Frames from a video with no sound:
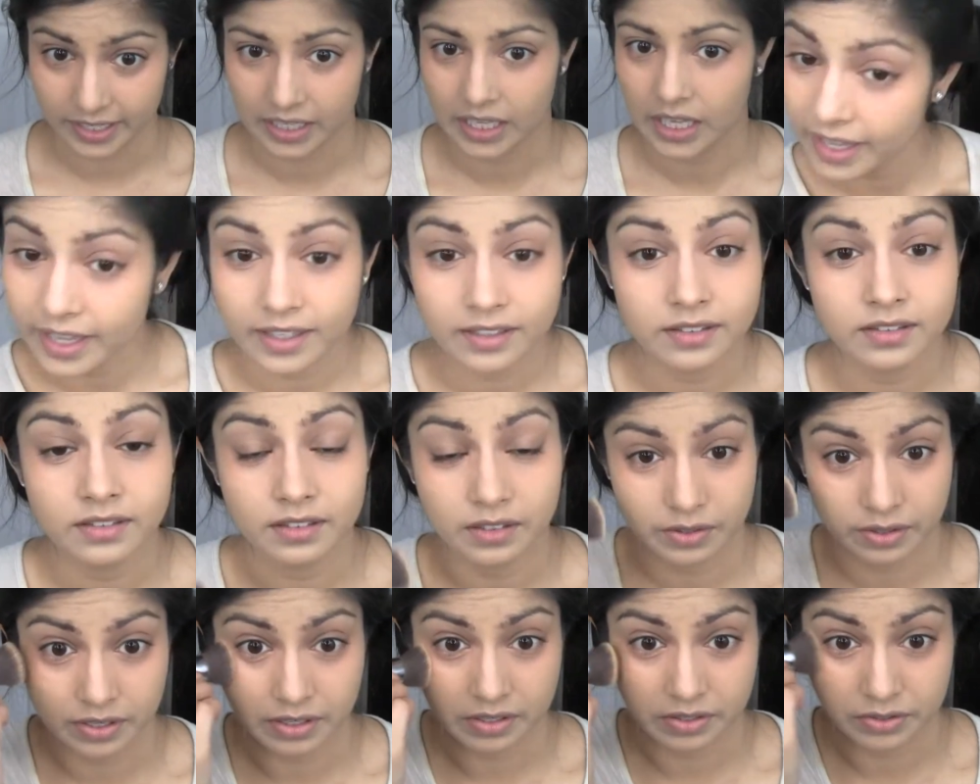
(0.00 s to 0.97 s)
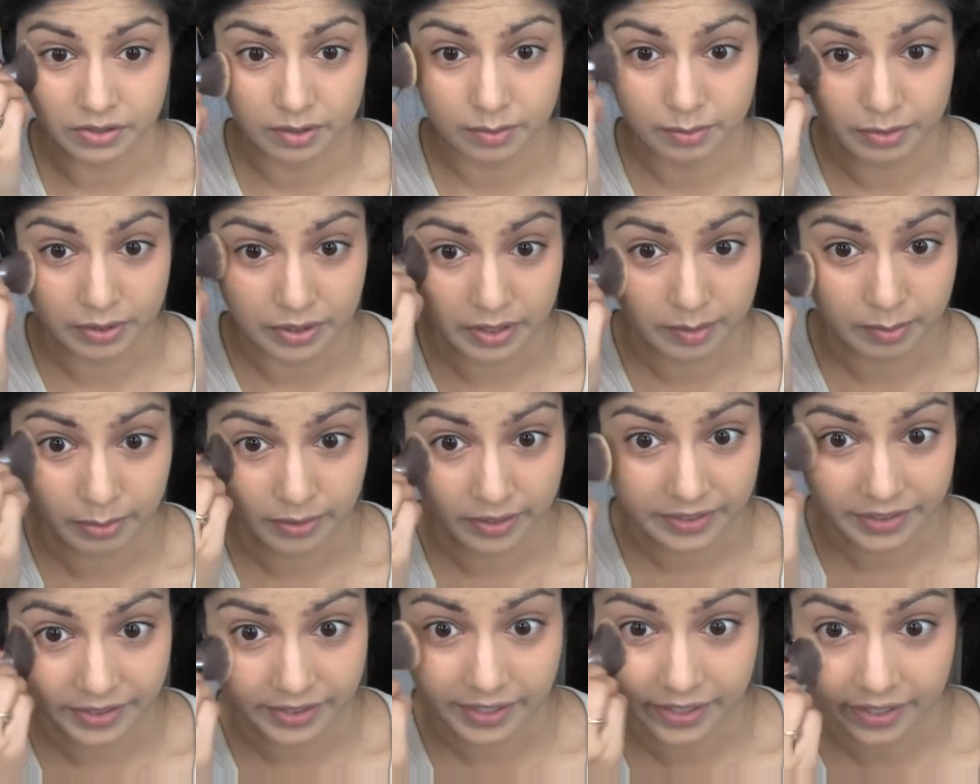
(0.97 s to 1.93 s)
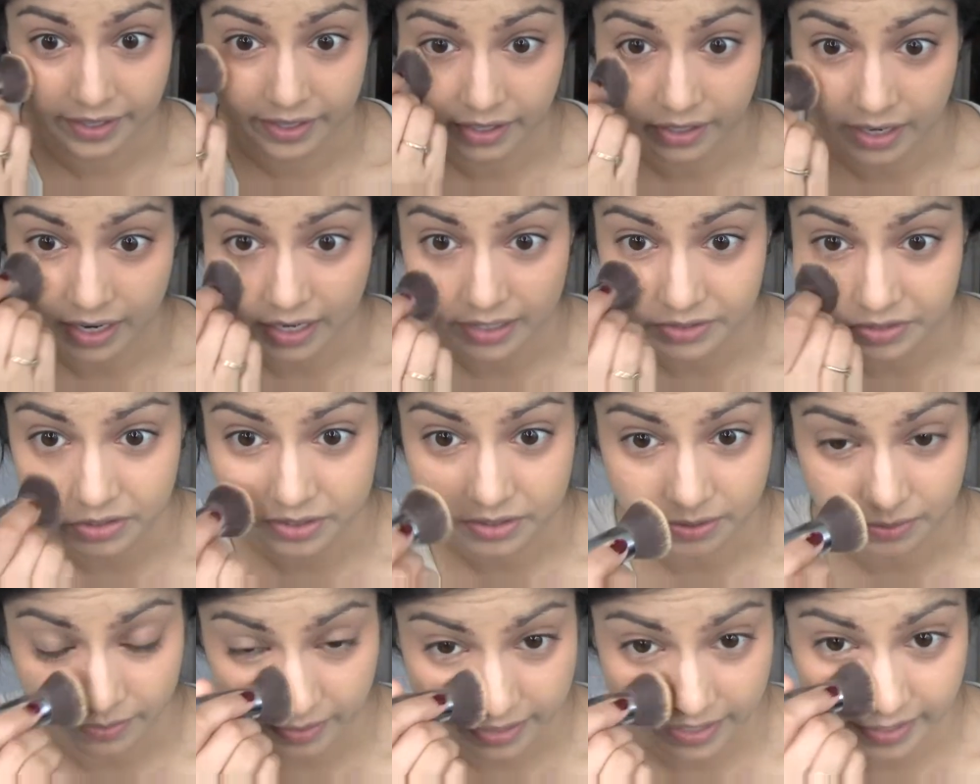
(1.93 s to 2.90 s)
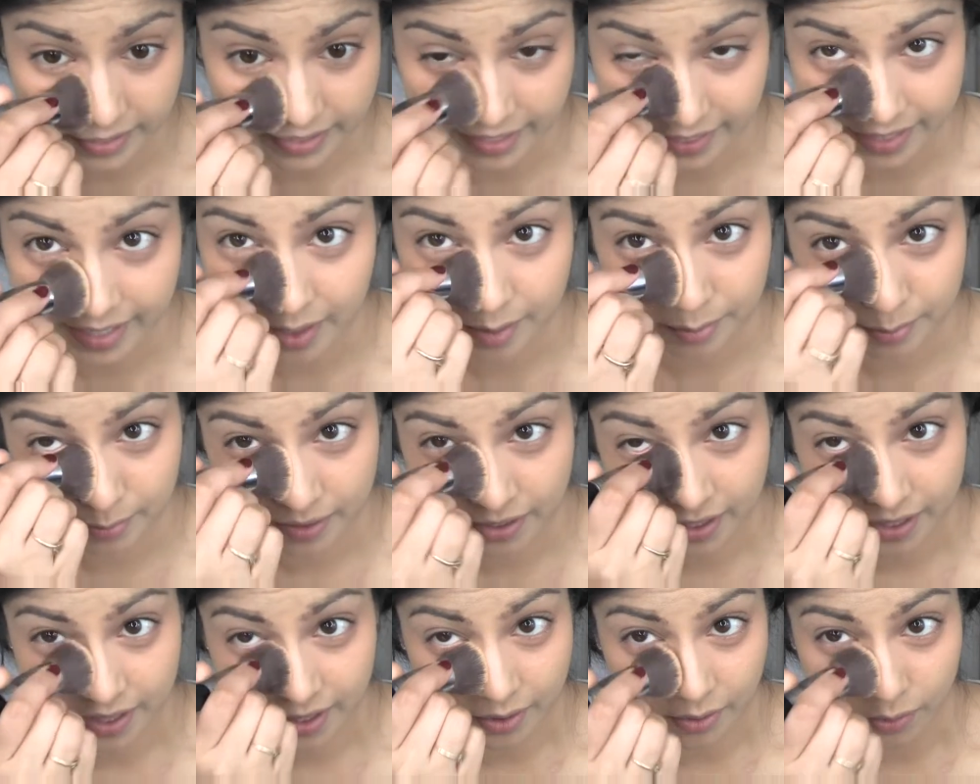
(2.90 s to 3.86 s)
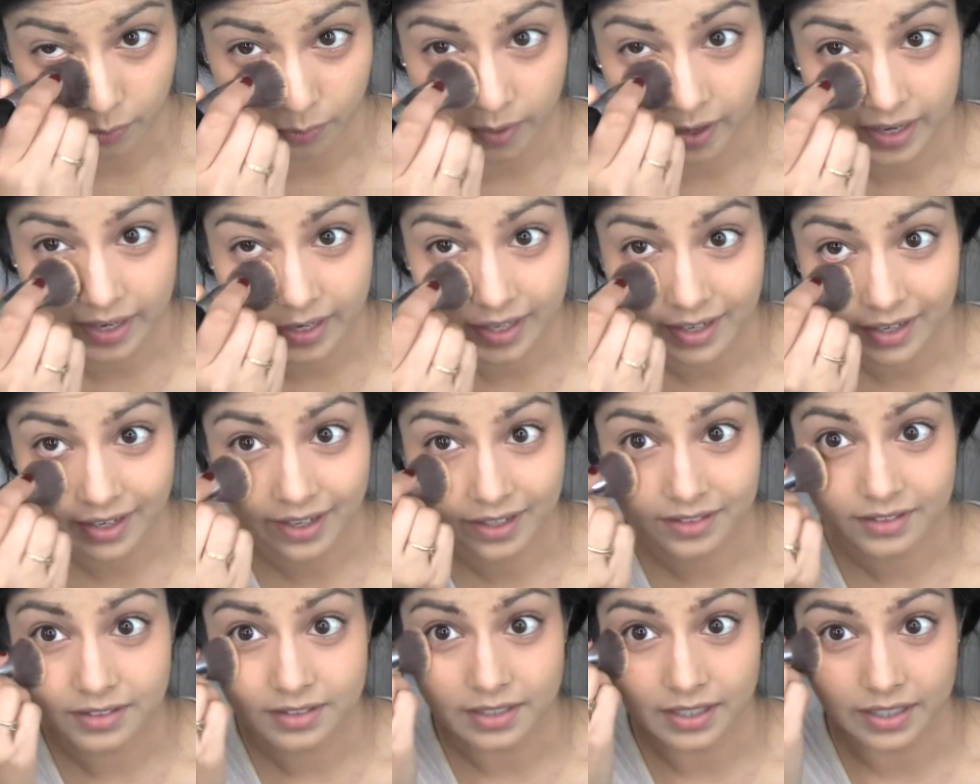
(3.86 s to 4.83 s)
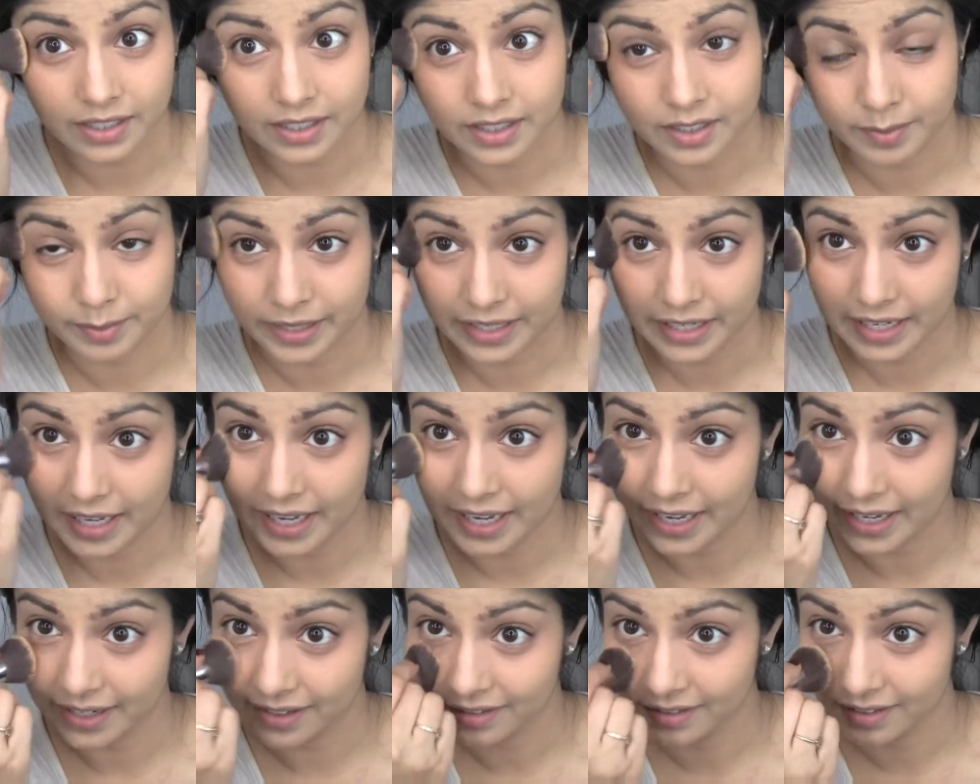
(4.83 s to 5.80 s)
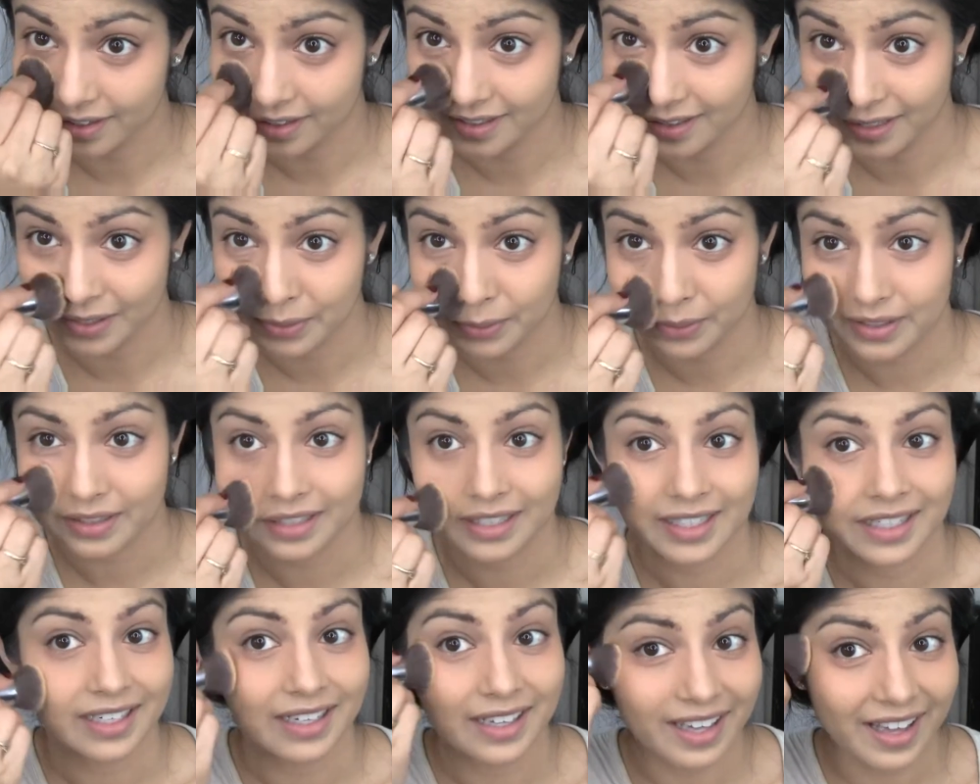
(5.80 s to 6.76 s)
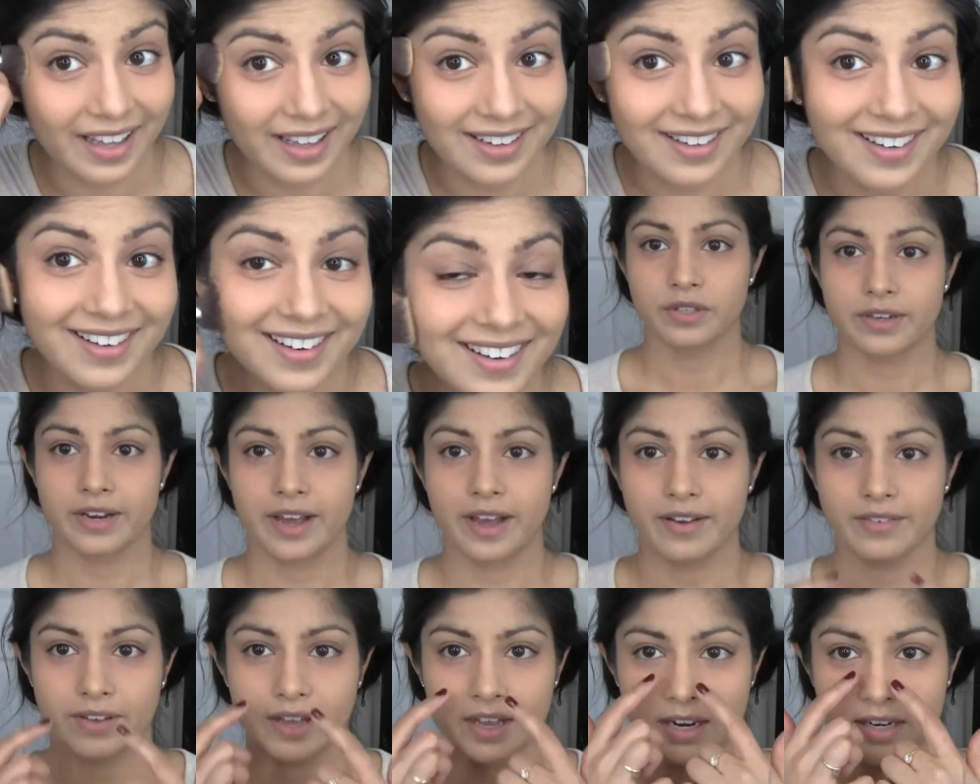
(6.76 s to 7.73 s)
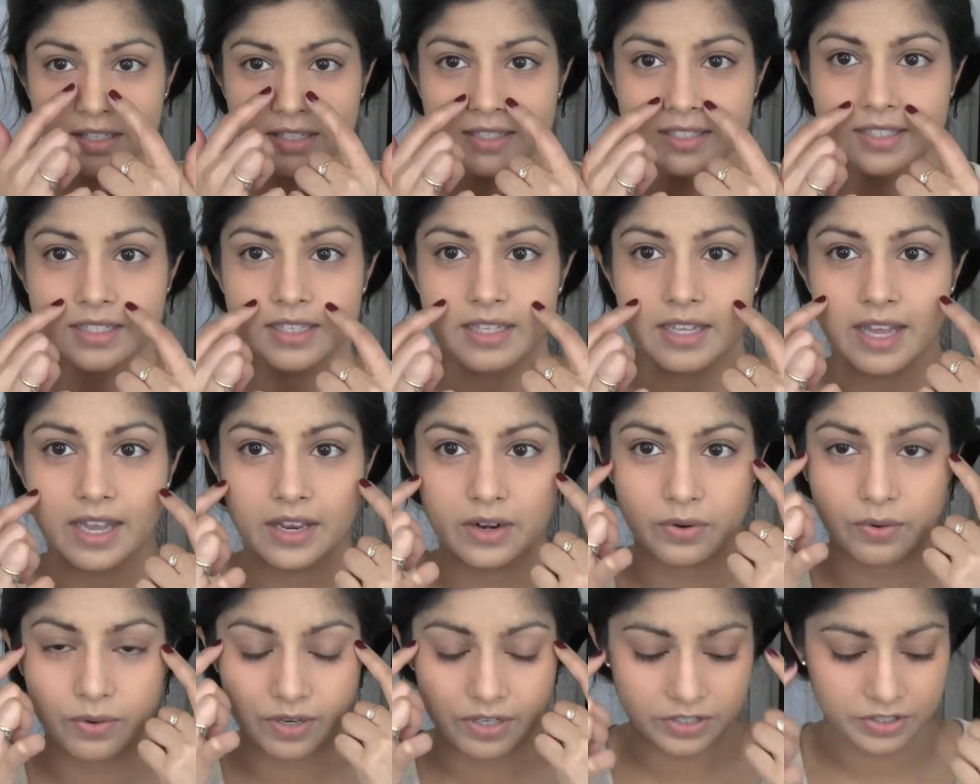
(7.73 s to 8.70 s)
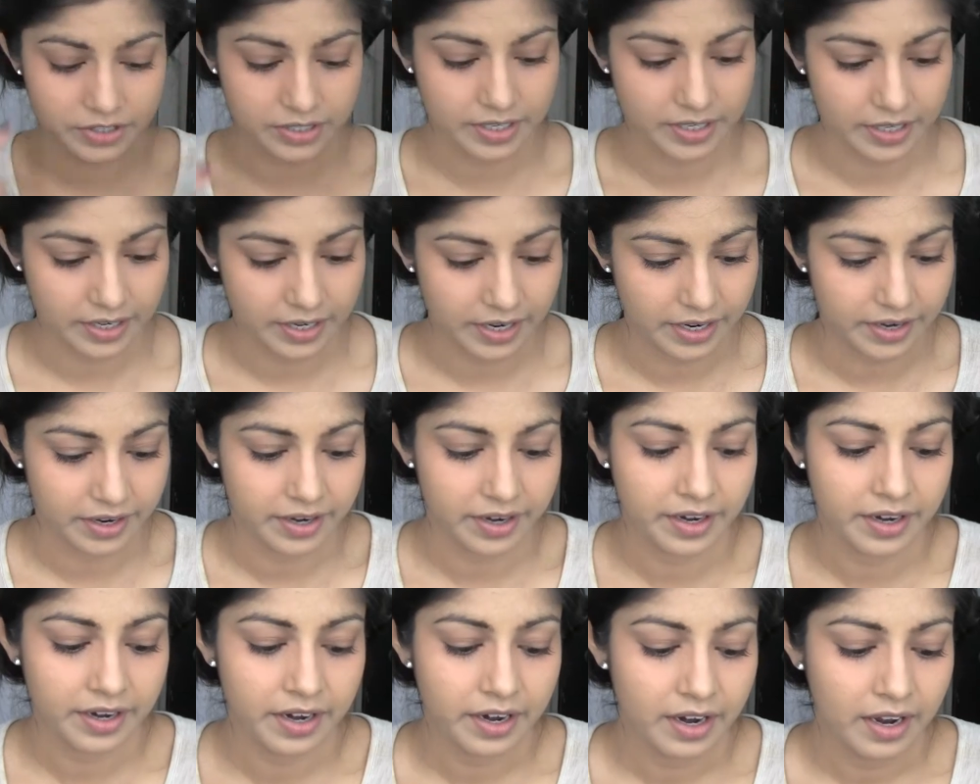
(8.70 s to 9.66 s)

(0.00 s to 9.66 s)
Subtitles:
Again, you can use your beauty blender here. I just don't care to get up, wet it, and stick it under my eye, and then go clean it again. So now I've got a slight orange tint here.